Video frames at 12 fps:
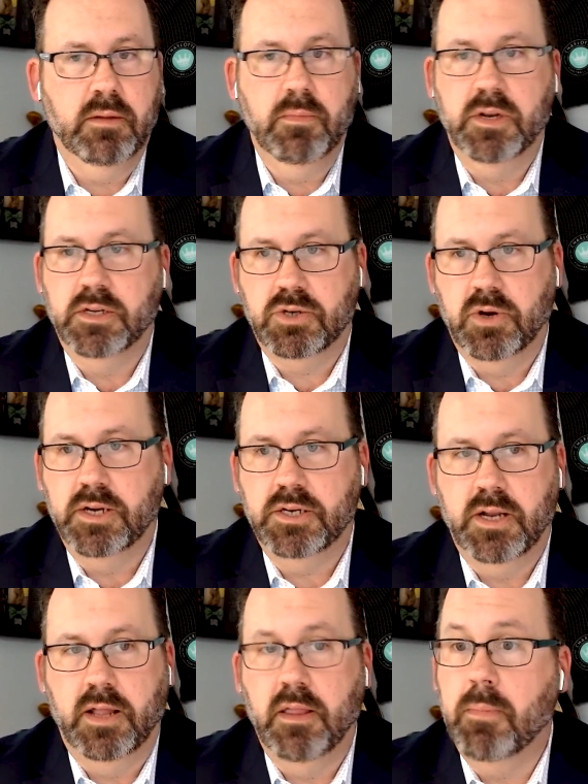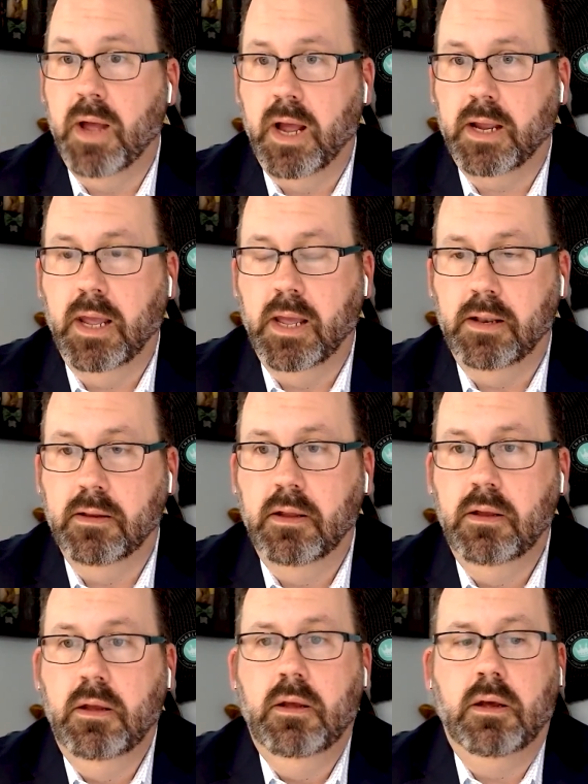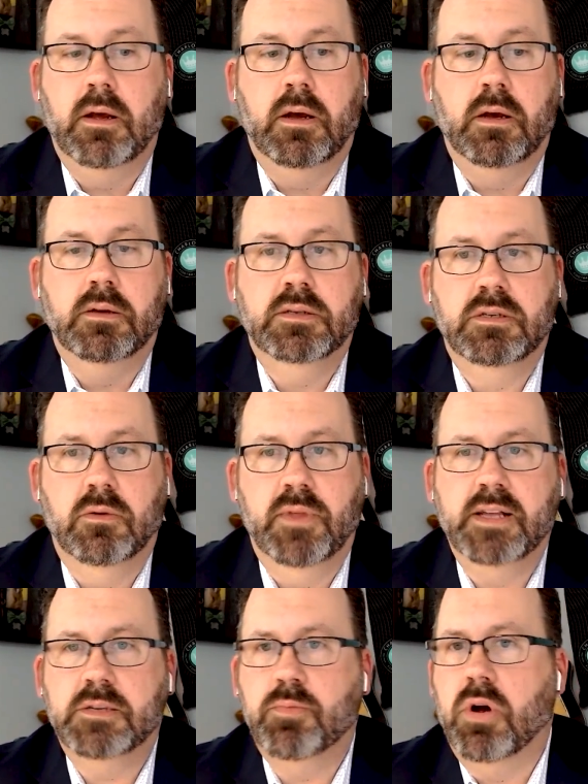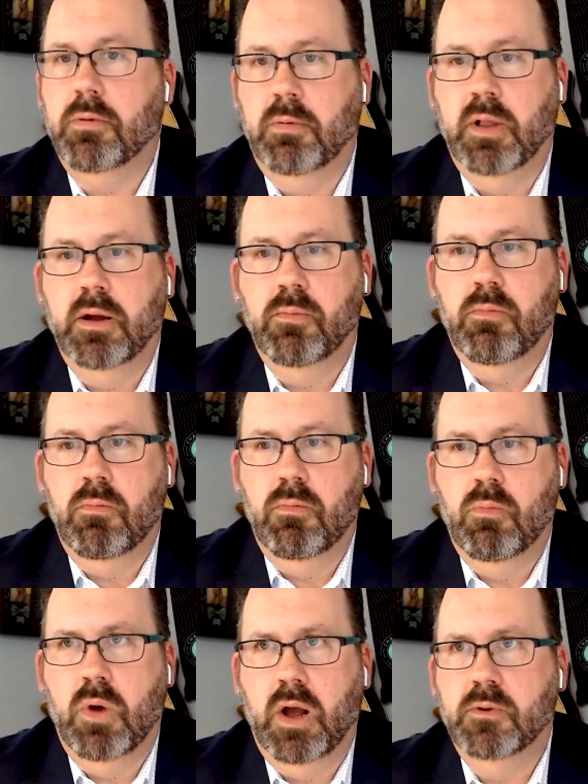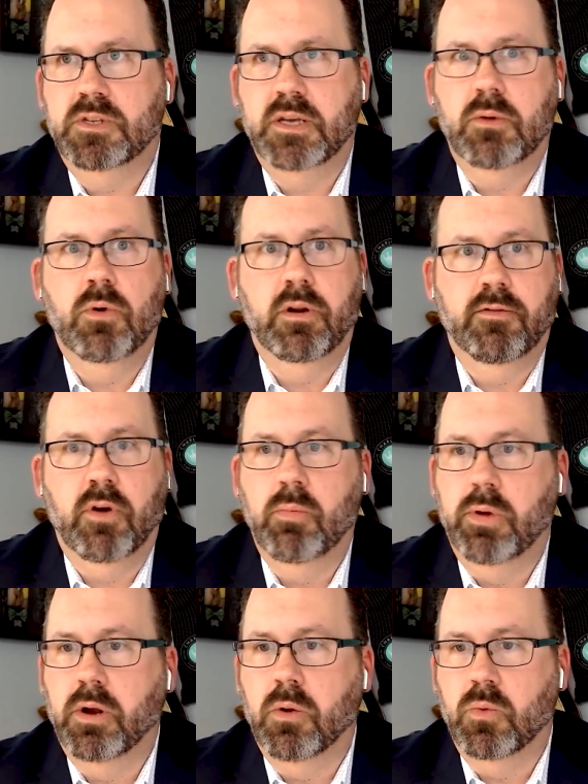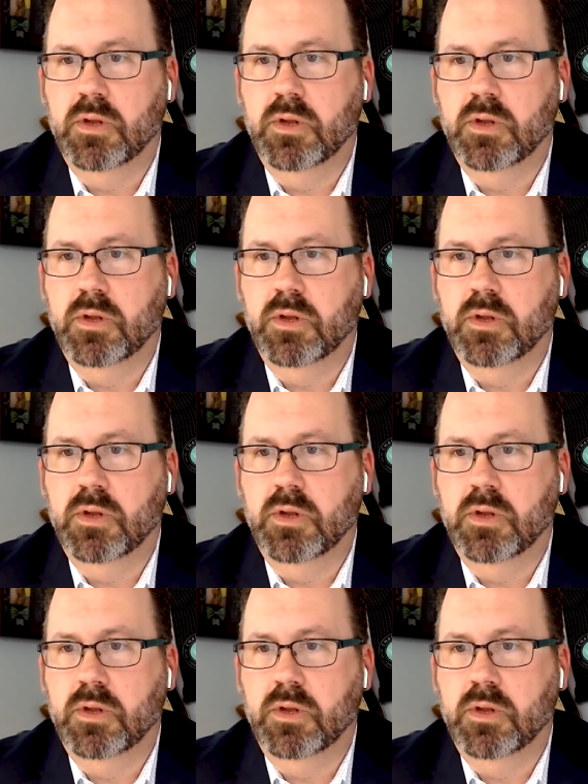the administration on the back end. So that's probably, I would say, one of our bigger